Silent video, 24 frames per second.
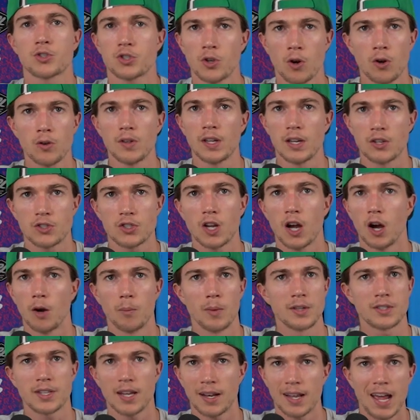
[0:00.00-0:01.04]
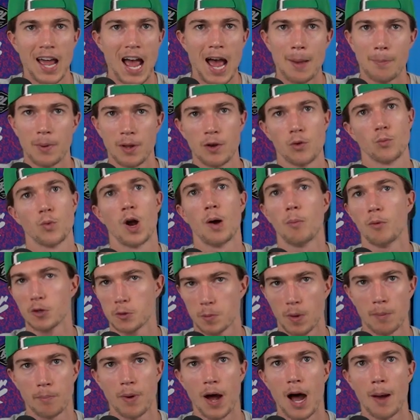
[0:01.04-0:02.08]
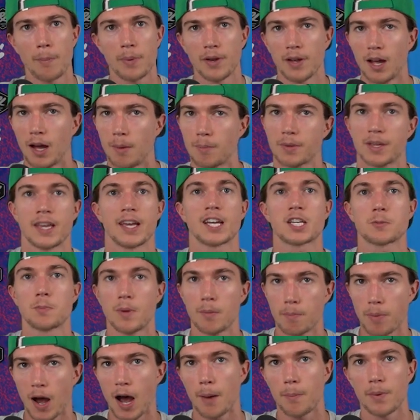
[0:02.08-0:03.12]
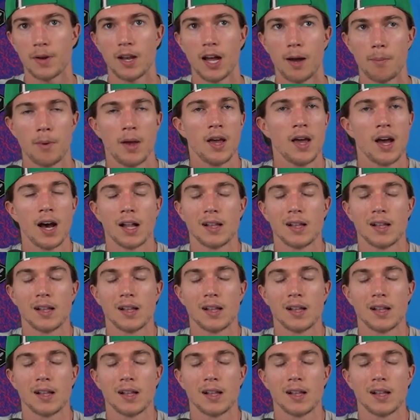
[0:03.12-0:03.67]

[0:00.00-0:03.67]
Certainly so. It's going to happen. Rumble's been popping up, Kick's been popping up.